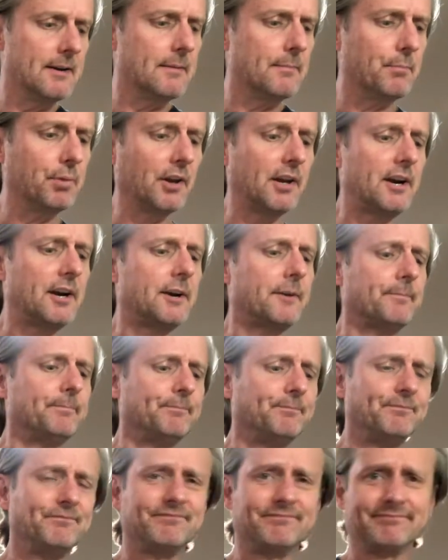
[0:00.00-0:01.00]
Blair,
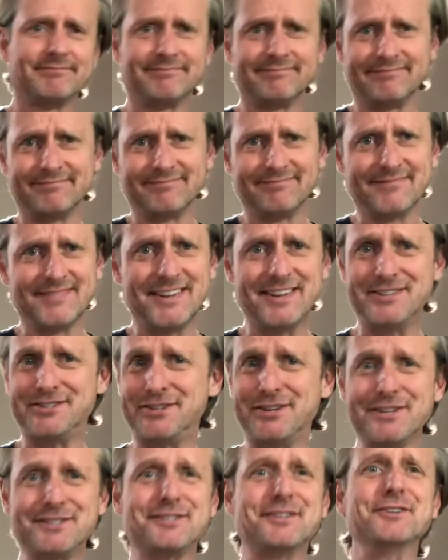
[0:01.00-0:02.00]
it's
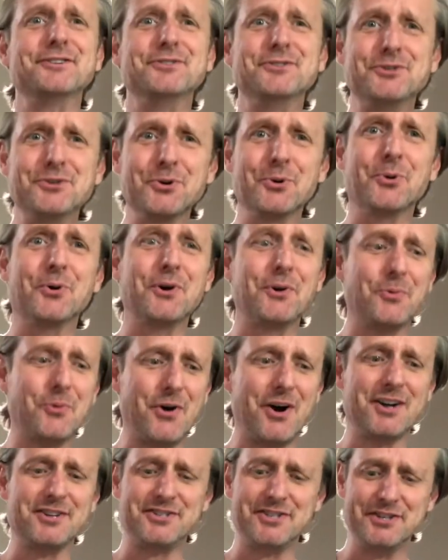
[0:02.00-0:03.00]
just a joy
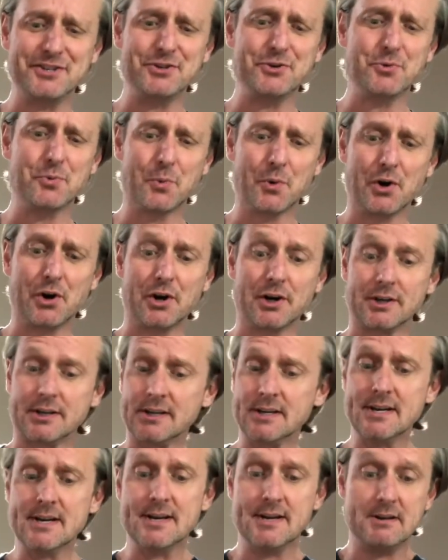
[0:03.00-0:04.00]
watching you work.
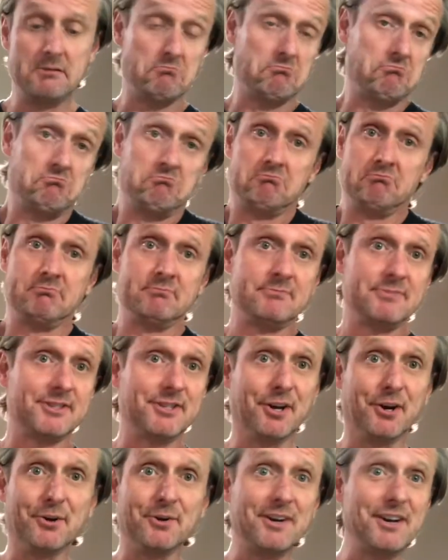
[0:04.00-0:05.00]

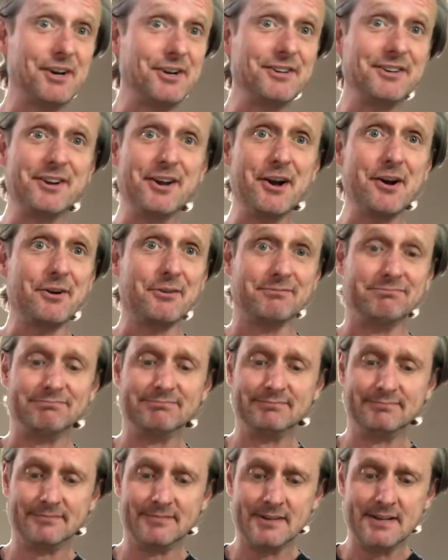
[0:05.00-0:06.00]
So here you go.
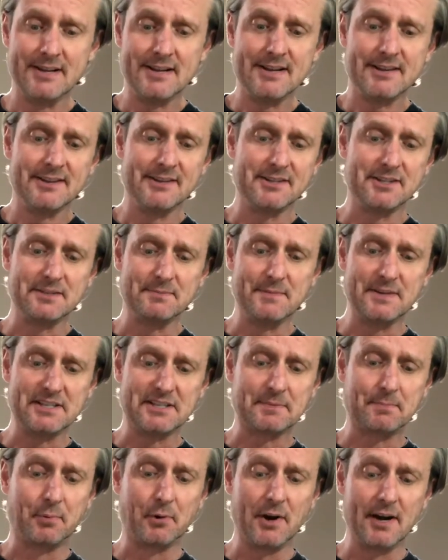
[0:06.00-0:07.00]
This is me
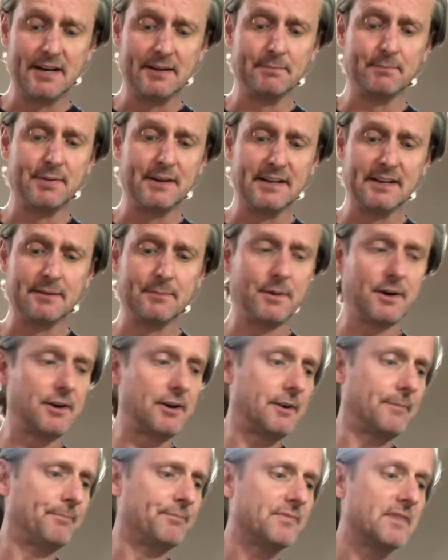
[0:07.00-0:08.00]
spreading peanut
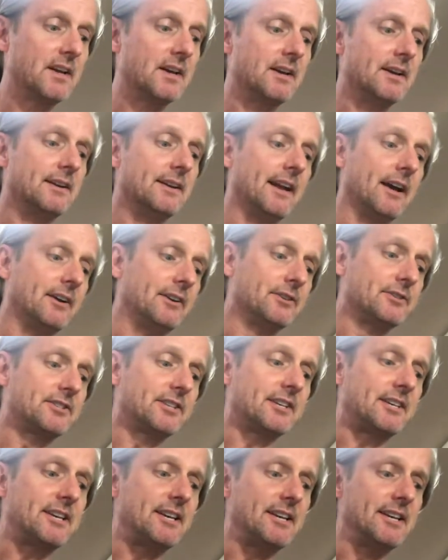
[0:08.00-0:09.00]
butter. Now here's the
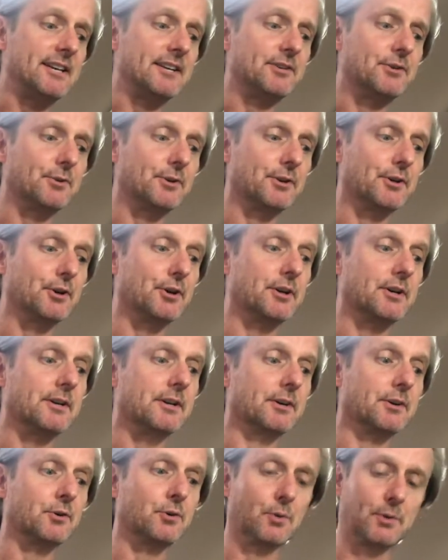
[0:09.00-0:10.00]
key to a
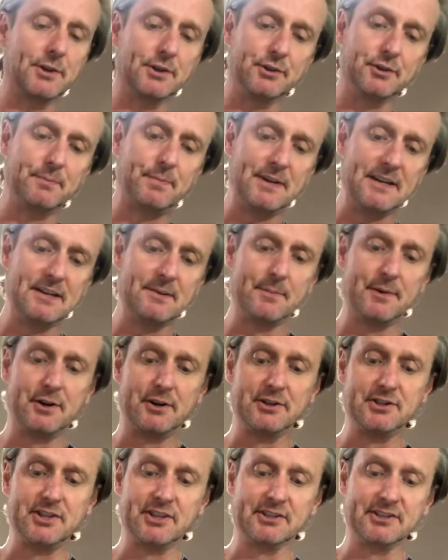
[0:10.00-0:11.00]
good grilled peanut butter
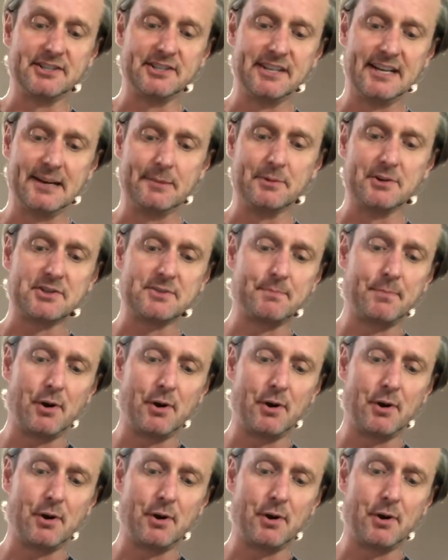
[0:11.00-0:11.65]
and jelly sandwich.